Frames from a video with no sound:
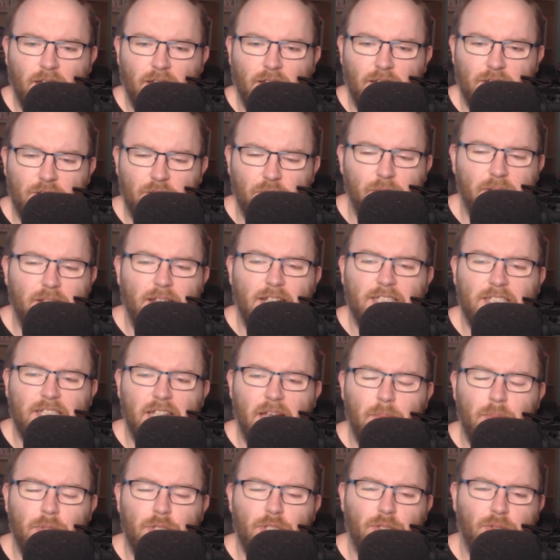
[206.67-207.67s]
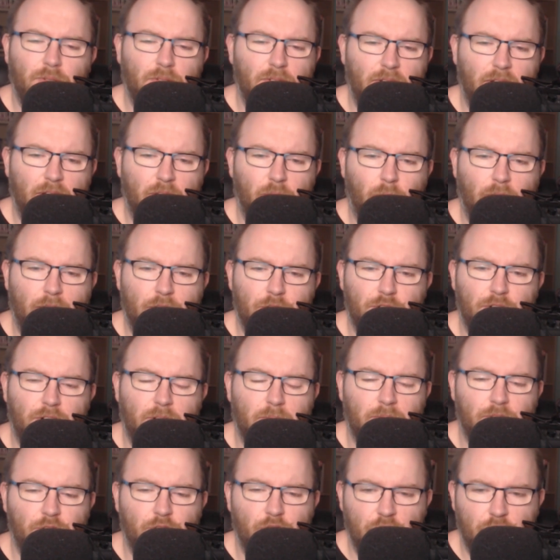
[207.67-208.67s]
so in this episode they question a
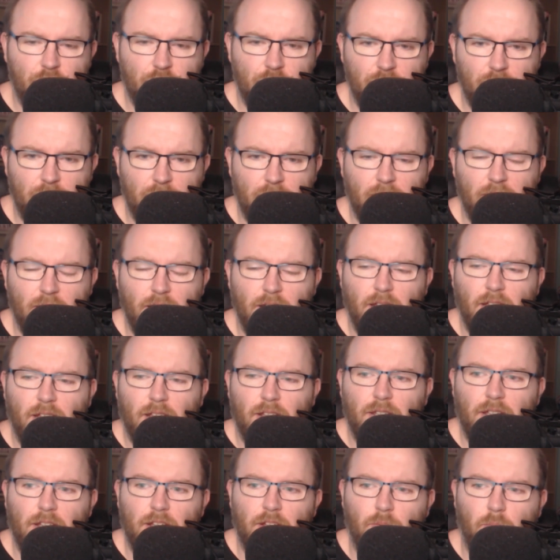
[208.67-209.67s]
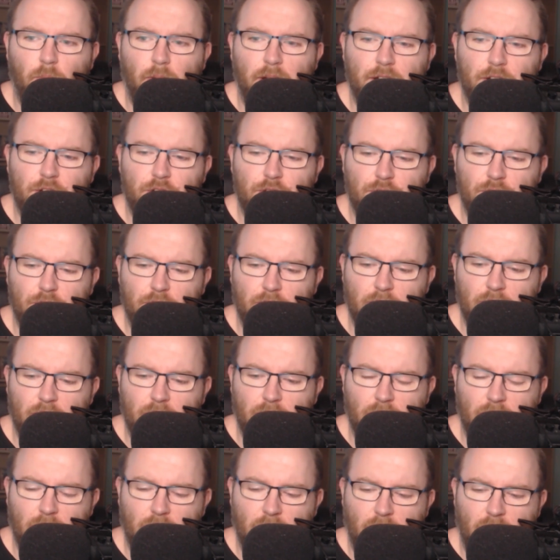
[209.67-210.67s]
magician they
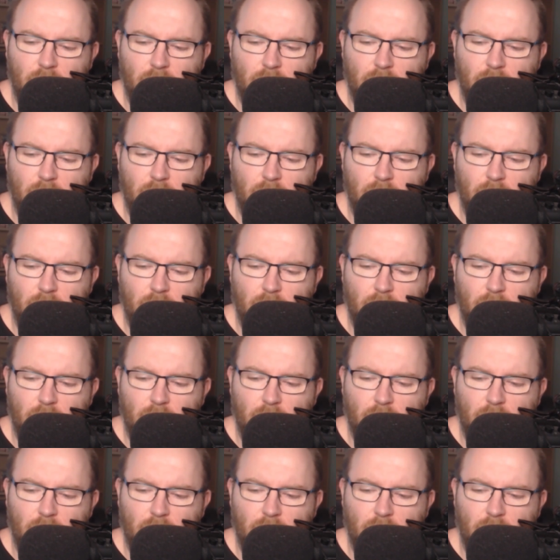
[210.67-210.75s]
question